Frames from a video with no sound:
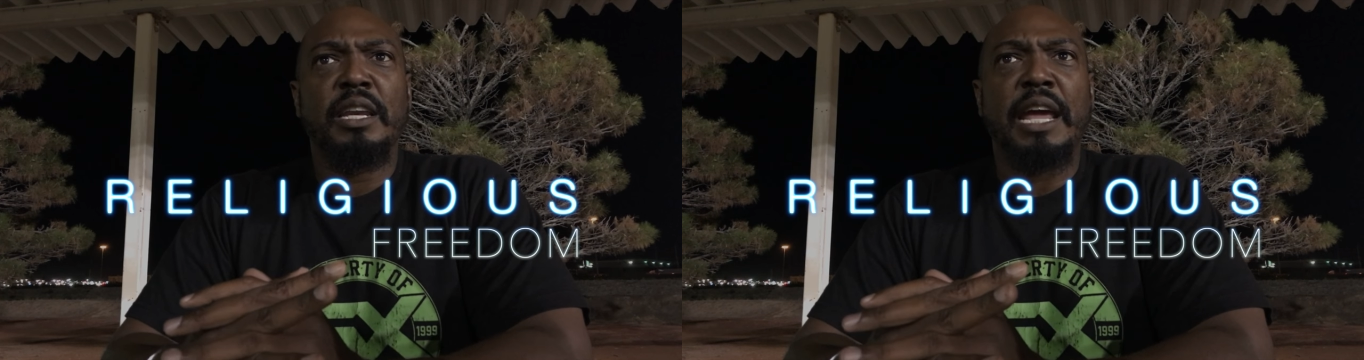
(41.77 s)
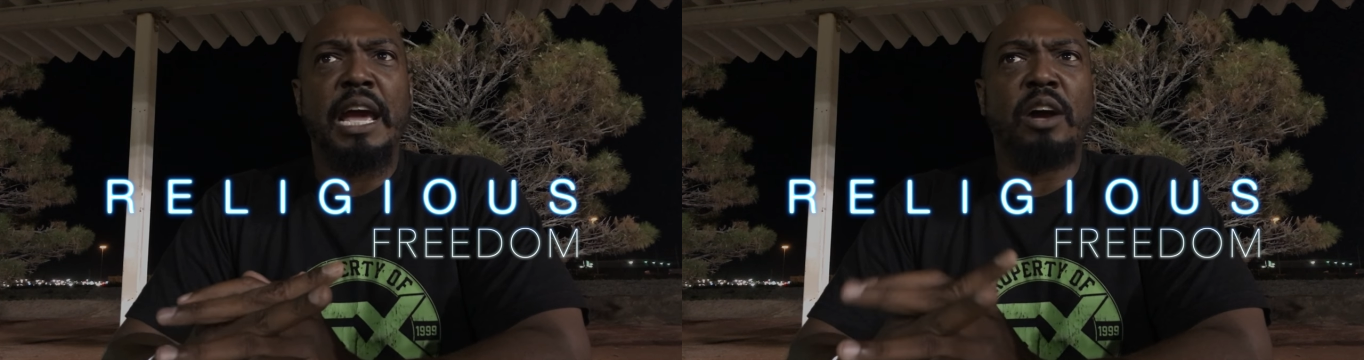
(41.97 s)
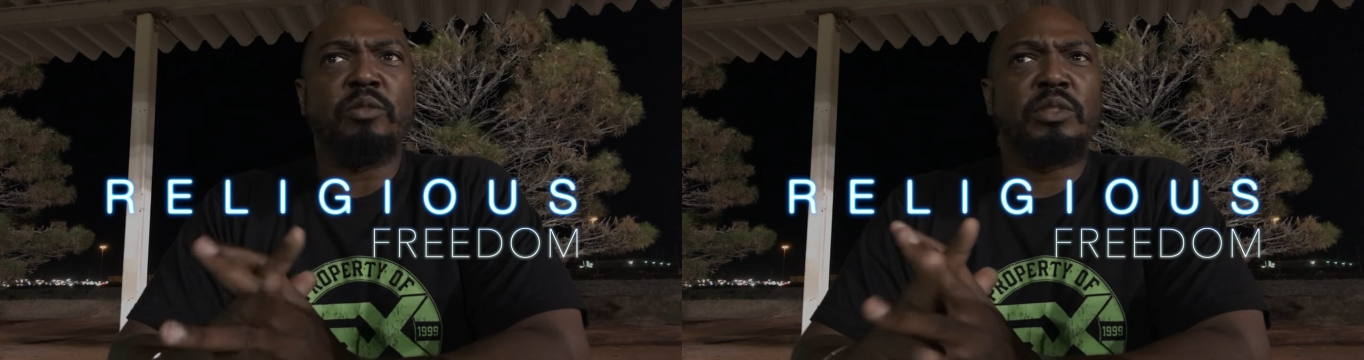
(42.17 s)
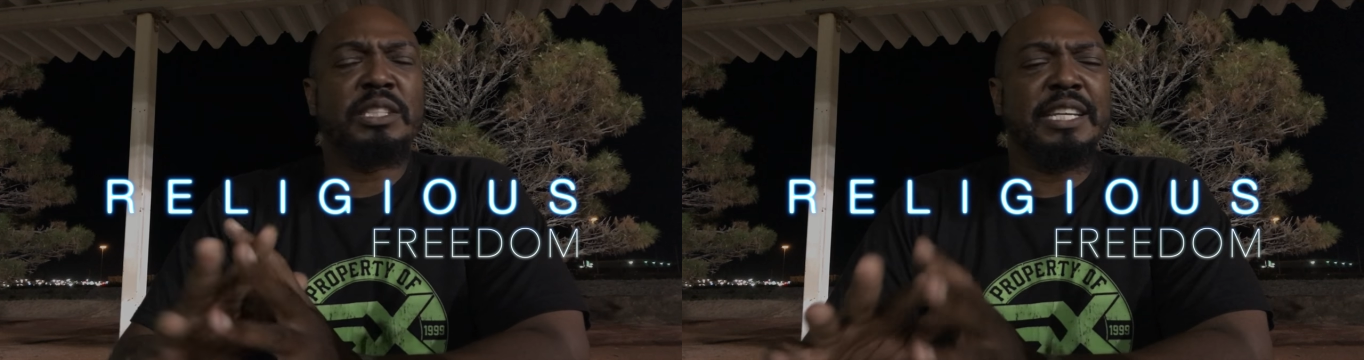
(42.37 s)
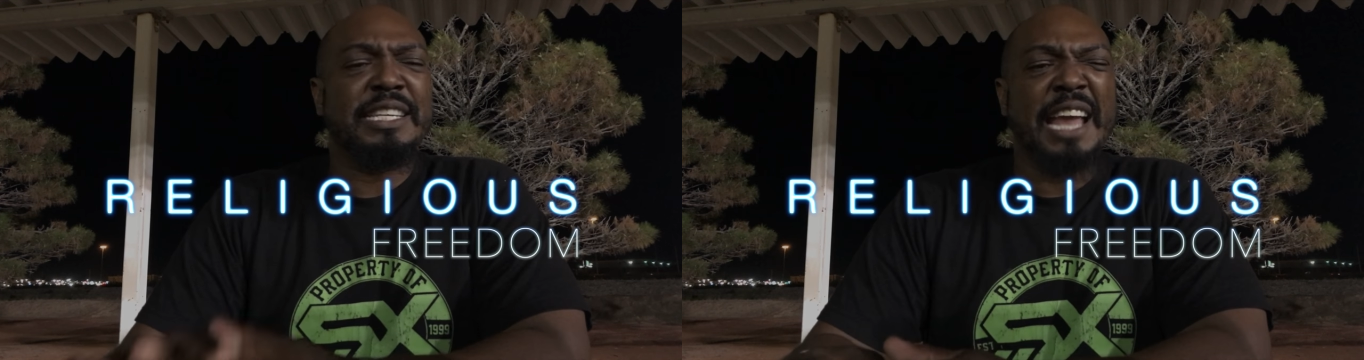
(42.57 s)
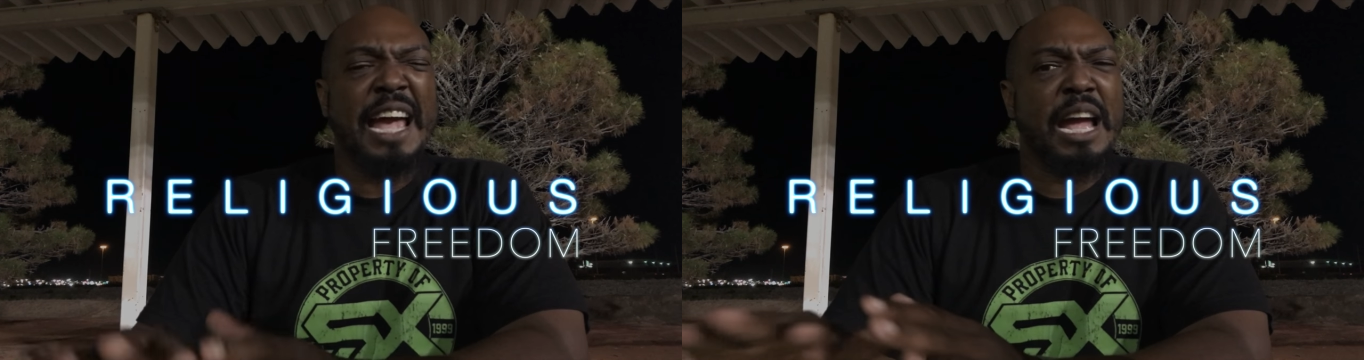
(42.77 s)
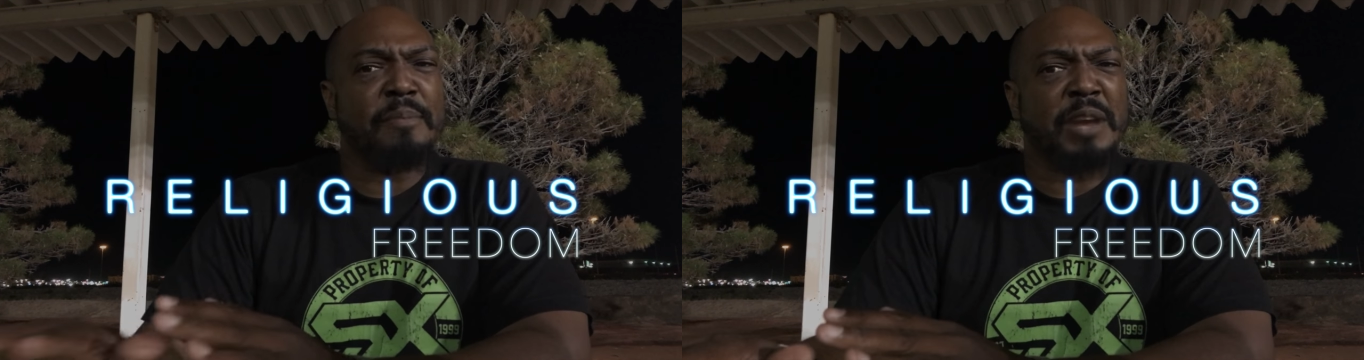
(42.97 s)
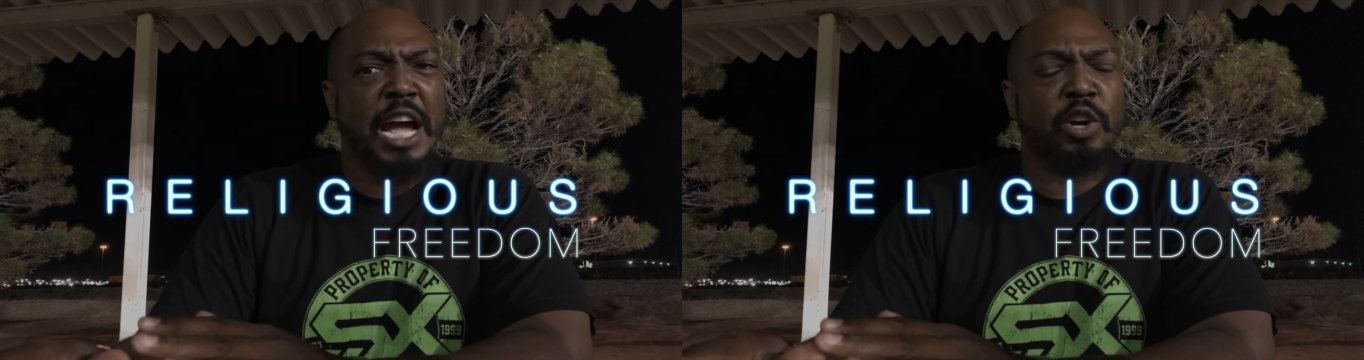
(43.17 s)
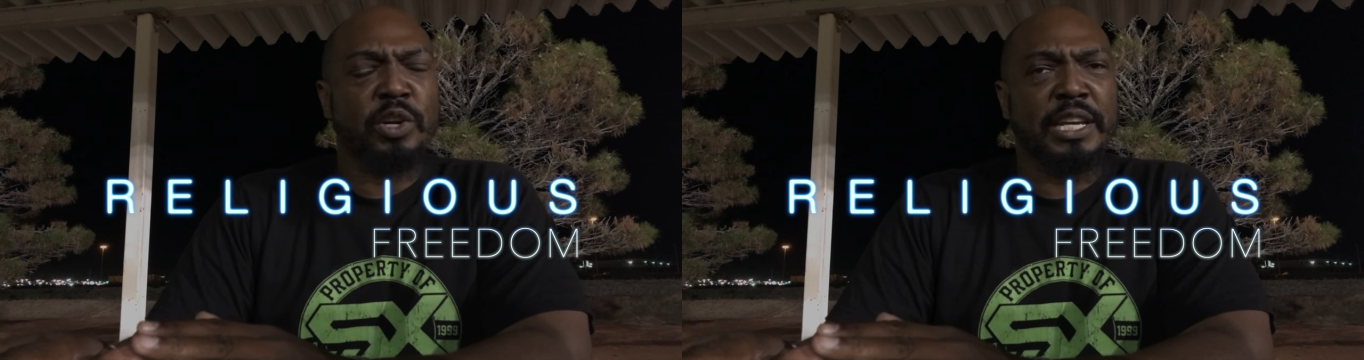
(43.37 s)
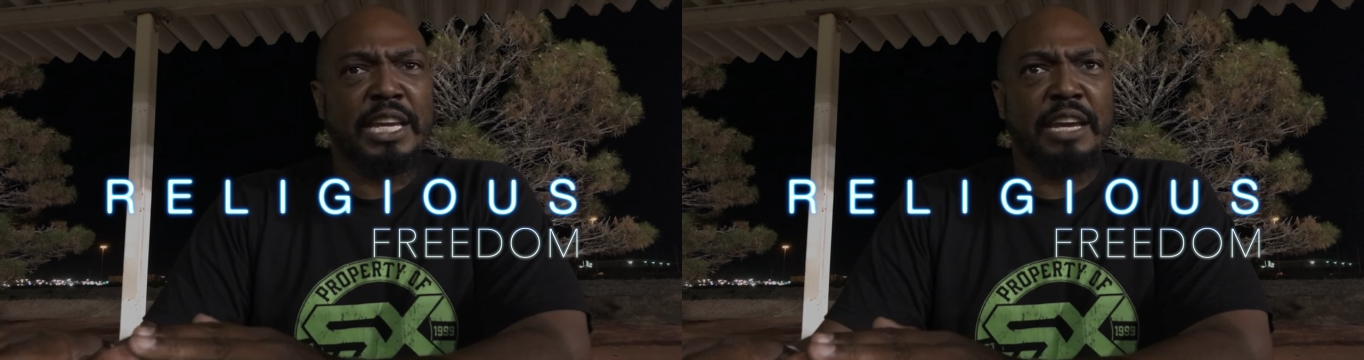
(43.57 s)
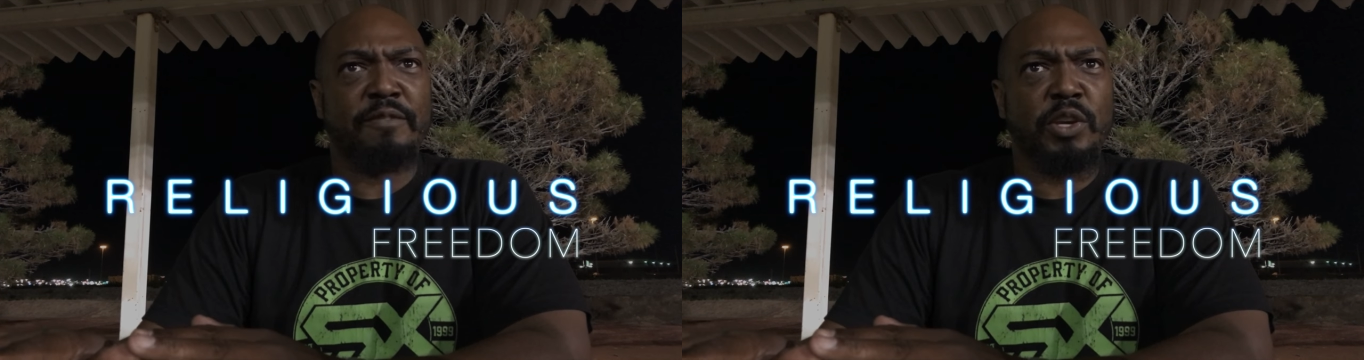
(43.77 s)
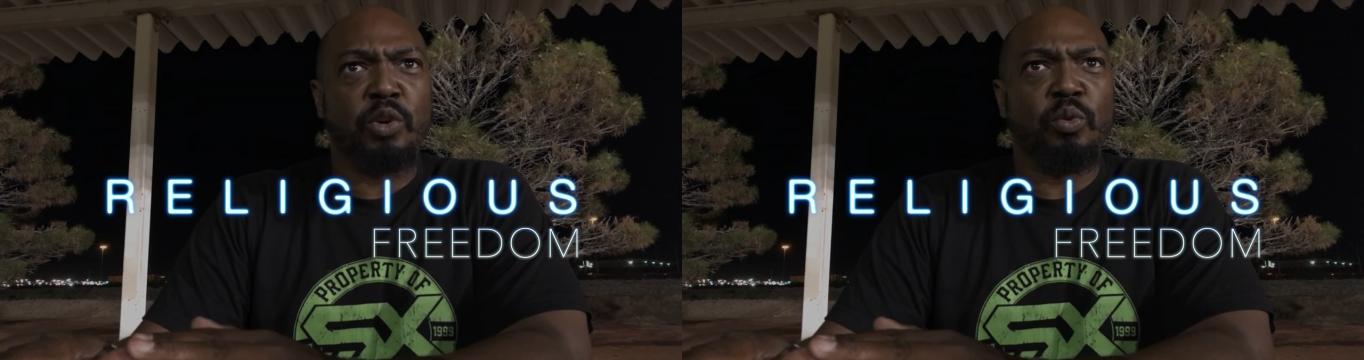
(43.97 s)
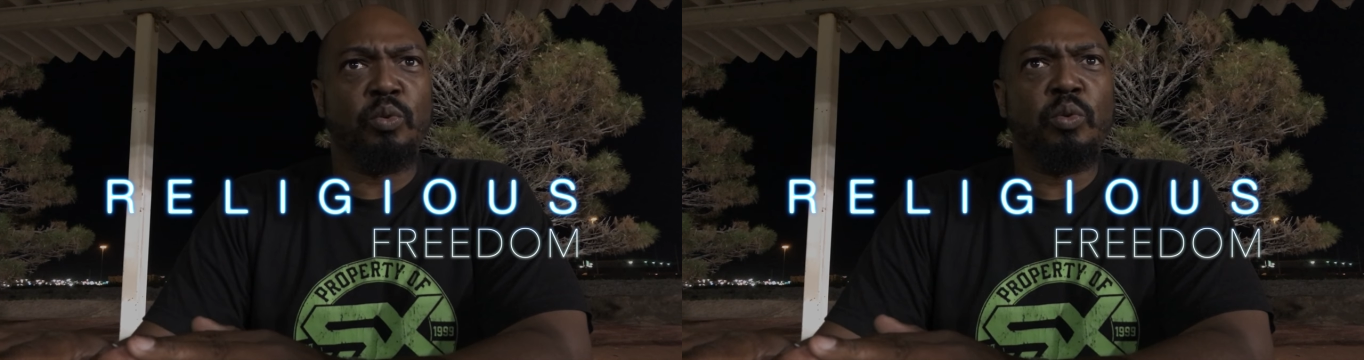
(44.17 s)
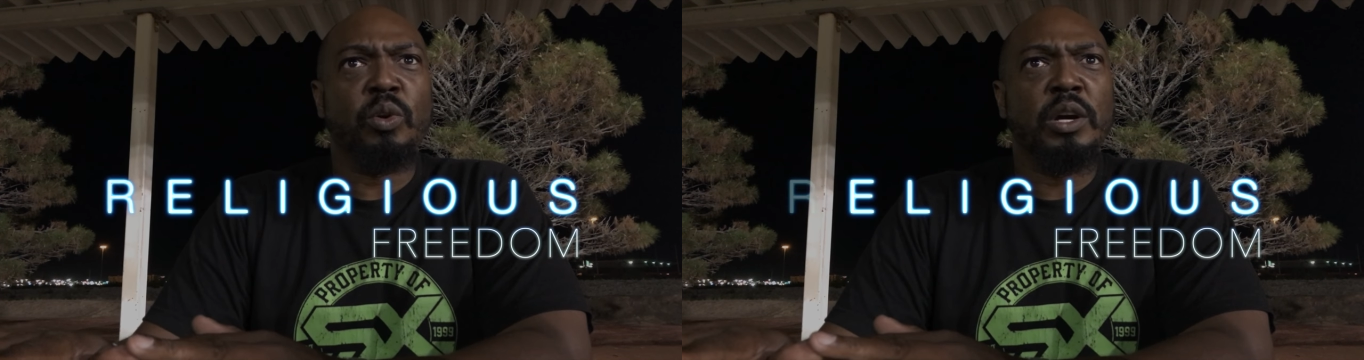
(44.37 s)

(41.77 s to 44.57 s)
Now, tonight I'm not going to give you